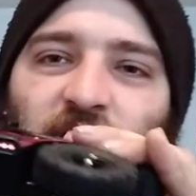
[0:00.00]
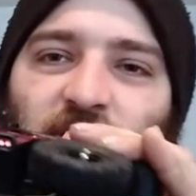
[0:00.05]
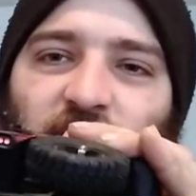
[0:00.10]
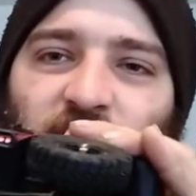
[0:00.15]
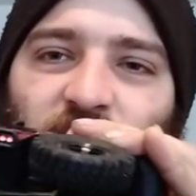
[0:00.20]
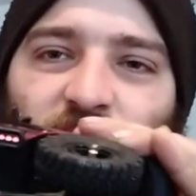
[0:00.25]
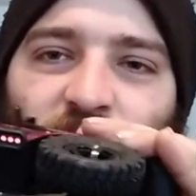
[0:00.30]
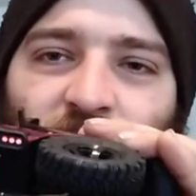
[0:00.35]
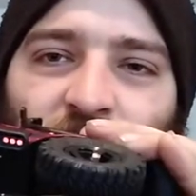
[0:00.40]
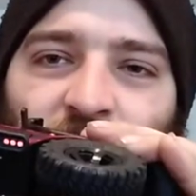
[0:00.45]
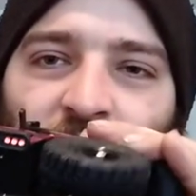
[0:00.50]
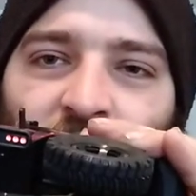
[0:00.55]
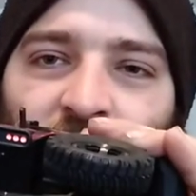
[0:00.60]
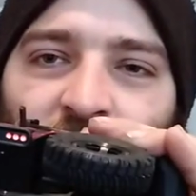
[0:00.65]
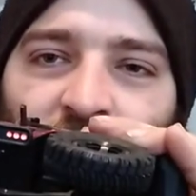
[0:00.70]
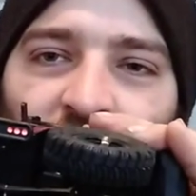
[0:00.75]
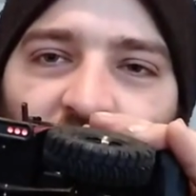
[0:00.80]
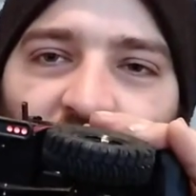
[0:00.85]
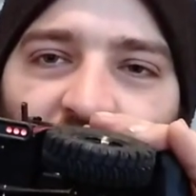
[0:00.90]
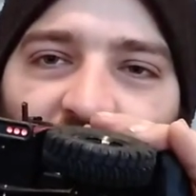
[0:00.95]
system.
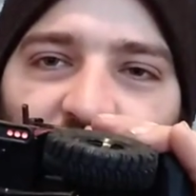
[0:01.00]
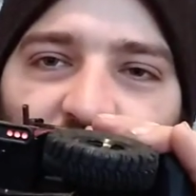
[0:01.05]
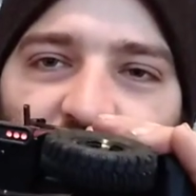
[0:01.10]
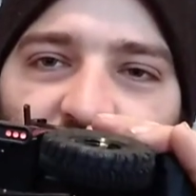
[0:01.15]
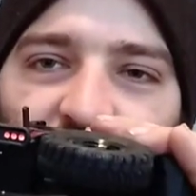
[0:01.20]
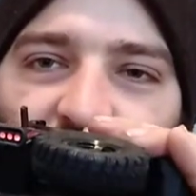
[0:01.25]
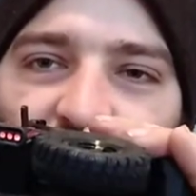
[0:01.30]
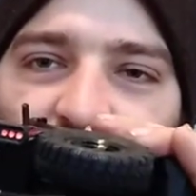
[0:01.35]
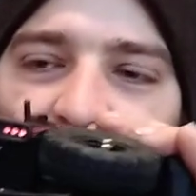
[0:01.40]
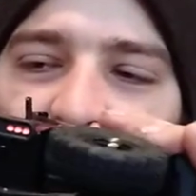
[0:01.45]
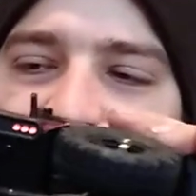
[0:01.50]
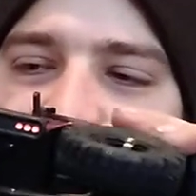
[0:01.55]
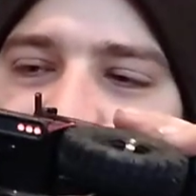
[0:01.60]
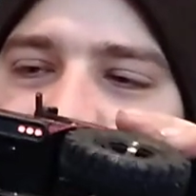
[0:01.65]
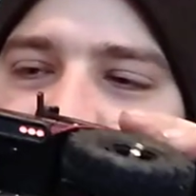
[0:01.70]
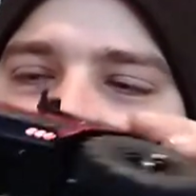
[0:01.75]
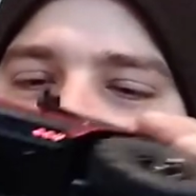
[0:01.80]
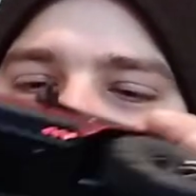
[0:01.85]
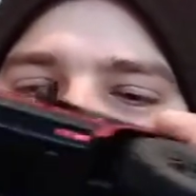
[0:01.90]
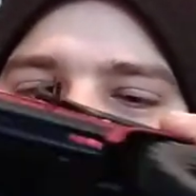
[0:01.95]
Everything moves
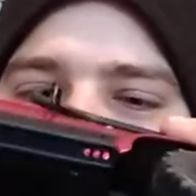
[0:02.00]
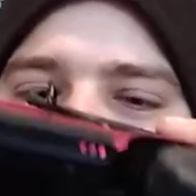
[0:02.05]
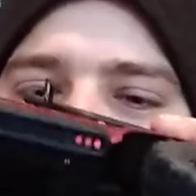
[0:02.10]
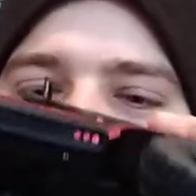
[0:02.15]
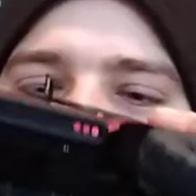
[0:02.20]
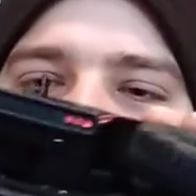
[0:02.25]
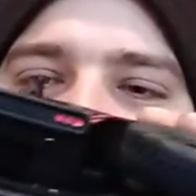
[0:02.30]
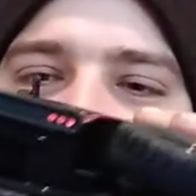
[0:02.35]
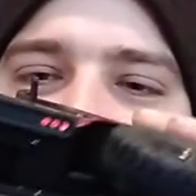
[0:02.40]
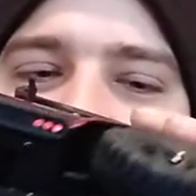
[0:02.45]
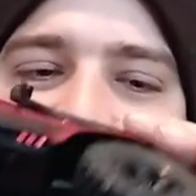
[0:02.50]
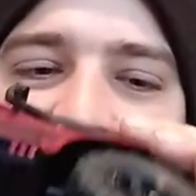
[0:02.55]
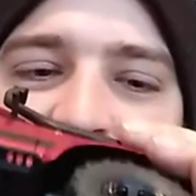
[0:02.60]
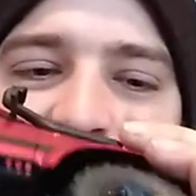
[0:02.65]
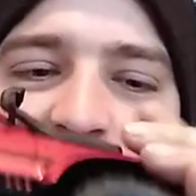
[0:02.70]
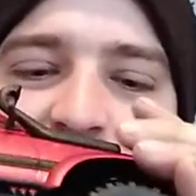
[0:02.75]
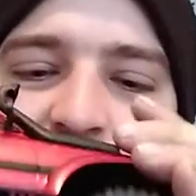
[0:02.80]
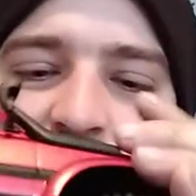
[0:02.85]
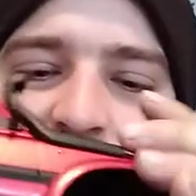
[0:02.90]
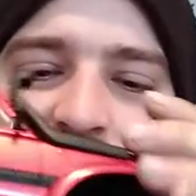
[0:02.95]
around flawlessly,
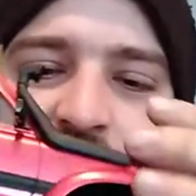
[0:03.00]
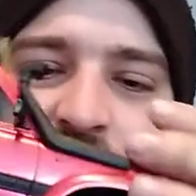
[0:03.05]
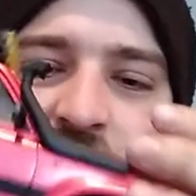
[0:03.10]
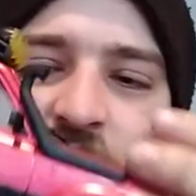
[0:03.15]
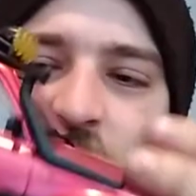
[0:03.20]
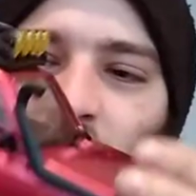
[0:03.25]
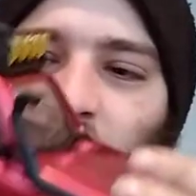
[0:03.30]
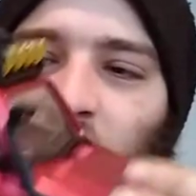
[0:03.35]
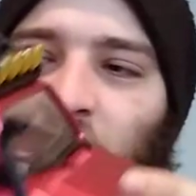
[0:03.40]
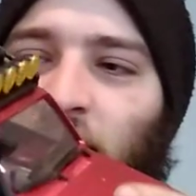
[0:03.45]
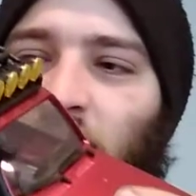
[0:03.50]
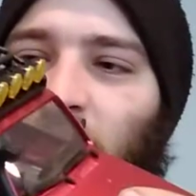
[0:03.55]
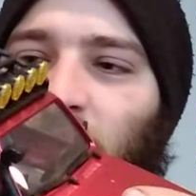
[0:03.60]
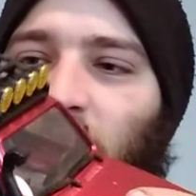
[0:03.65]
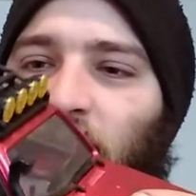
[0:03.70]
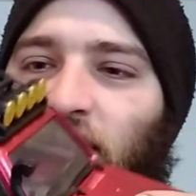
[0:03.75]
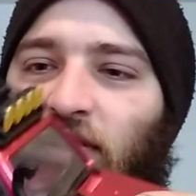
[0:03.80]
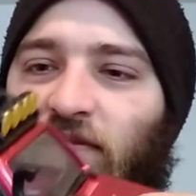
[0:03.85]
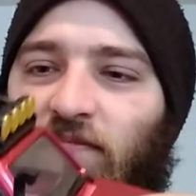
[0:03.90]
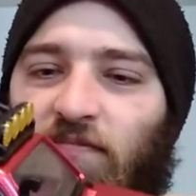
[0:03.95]
and
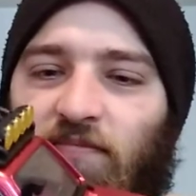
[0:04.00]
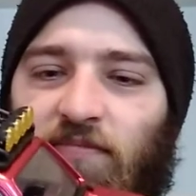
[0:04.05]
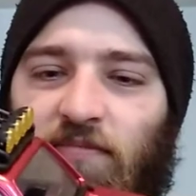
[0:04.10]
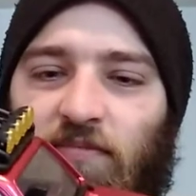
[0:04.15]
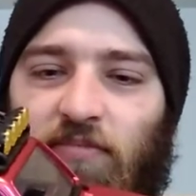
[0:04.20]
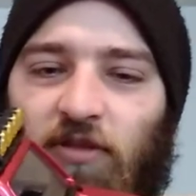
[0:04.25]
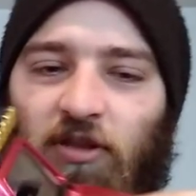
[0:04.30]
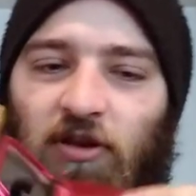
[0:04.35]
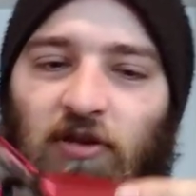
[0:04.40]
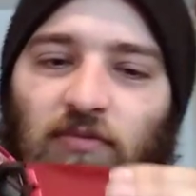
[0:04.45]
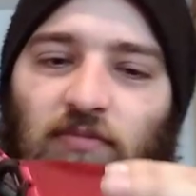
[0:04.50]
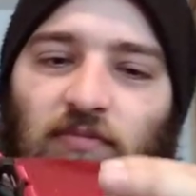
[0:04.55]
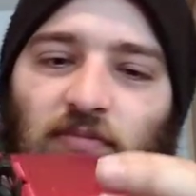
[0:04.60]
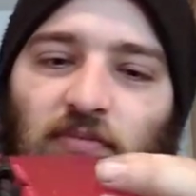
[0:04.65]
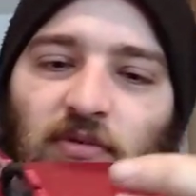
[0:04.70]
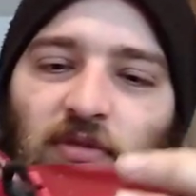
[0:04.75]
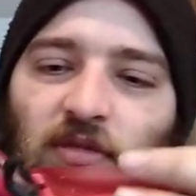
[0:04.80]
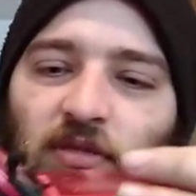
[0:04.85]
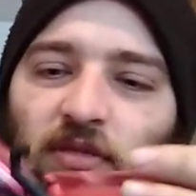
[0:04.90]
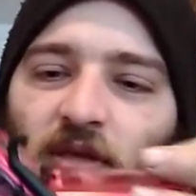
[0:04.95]
uh, it, you know,
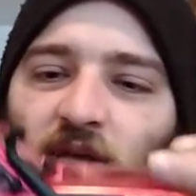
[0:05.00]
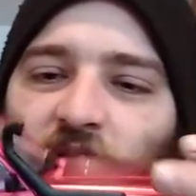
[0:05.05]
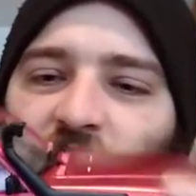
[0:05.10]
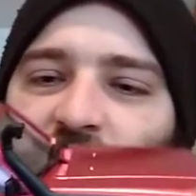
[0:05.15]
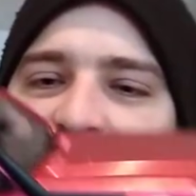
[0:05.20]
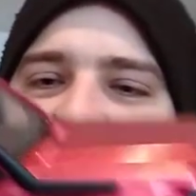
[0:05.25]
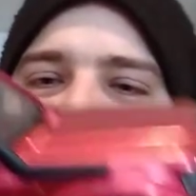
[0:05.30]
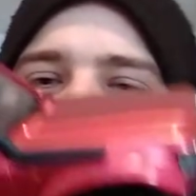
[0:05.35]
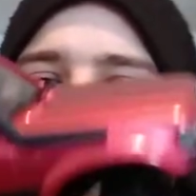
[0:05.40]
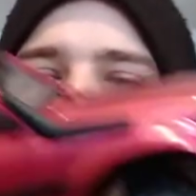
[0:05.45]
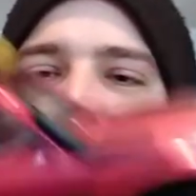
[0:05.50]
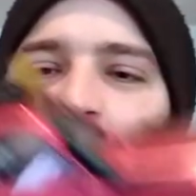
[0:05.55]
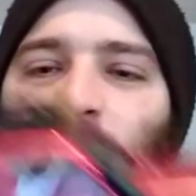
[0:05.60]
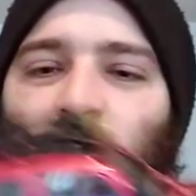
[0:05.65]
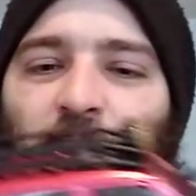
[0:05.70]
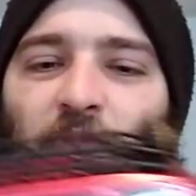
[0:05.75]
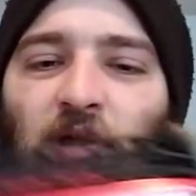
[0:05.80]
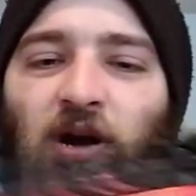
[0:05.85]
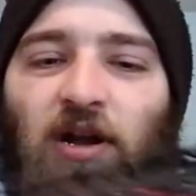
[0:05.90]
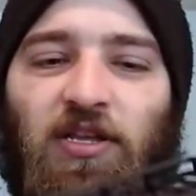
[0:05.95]
it's it's a
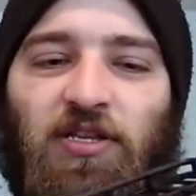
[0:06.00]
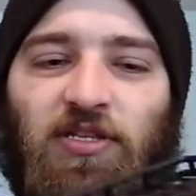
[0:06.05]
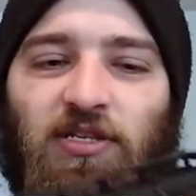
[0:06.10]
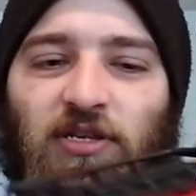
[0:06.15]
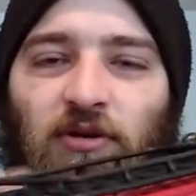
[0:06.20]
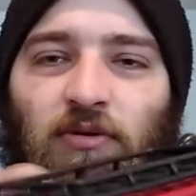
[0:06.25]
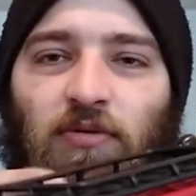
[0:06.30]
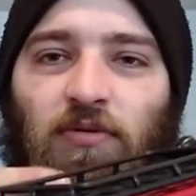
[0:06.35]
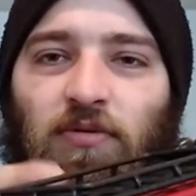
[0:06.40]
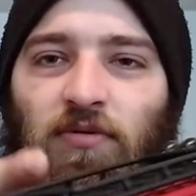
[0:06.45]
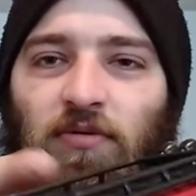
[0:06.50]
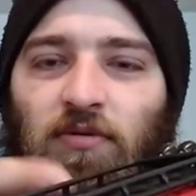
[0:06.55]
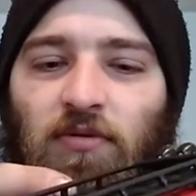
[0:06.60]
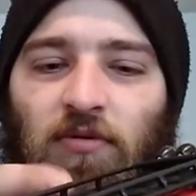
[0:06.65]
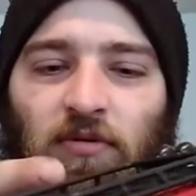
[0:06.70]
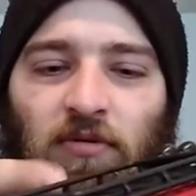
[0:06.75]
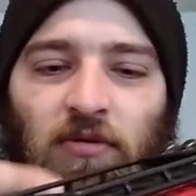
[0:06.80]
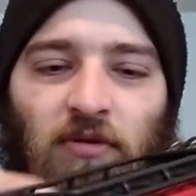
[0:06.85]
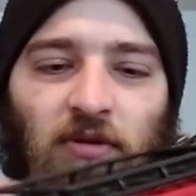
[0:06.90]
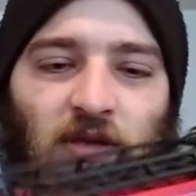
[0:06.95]
hard body, so
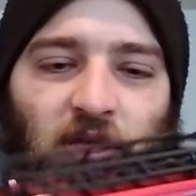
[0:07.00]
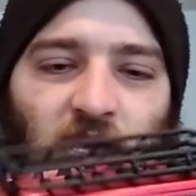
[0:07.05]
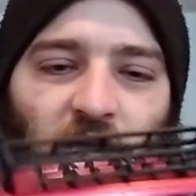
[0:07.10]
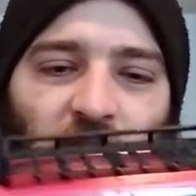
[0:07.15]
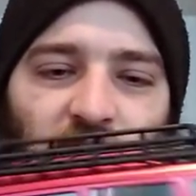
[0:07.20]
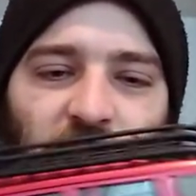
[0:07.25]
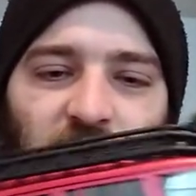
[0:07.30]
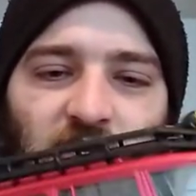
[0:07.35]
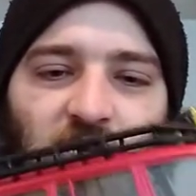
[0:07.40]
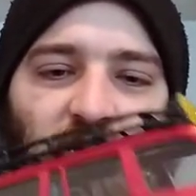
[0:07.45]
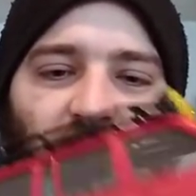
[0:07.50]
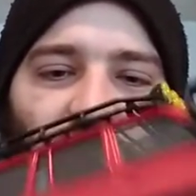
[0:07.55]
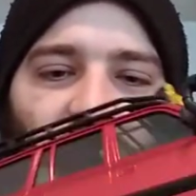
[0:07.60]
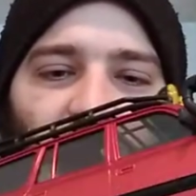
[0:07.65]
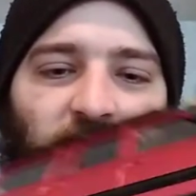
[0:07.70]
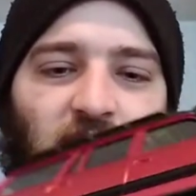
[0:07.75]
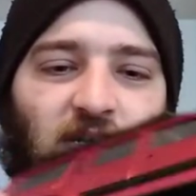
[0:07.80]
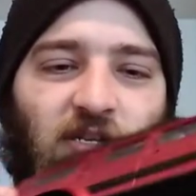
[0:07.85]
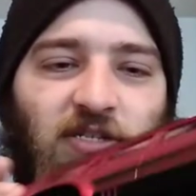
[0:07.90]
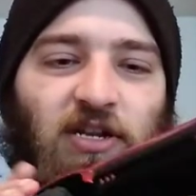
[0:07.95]
it's uh
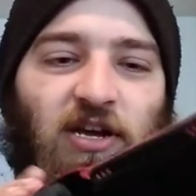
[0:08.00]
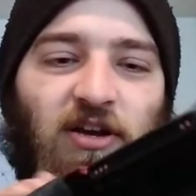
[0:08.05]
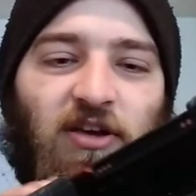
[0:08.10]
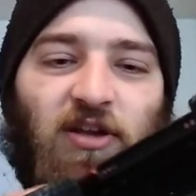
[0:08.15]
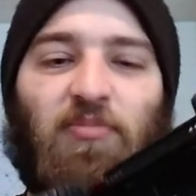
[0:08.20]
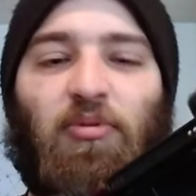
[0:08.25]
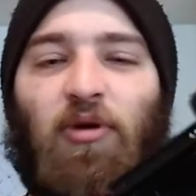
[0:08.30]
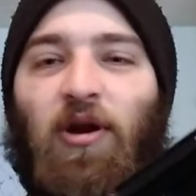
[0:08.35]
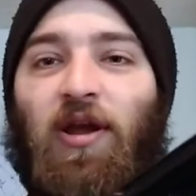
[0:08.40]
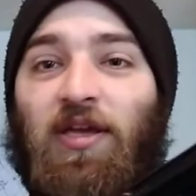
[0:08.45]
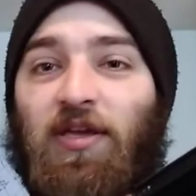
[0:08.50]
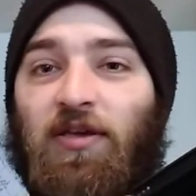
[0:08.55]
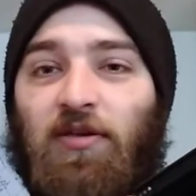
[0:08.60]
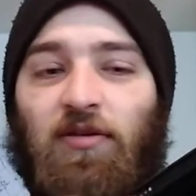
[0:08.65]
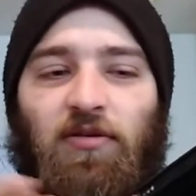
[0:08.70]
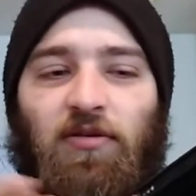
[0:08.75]
it's not going to break.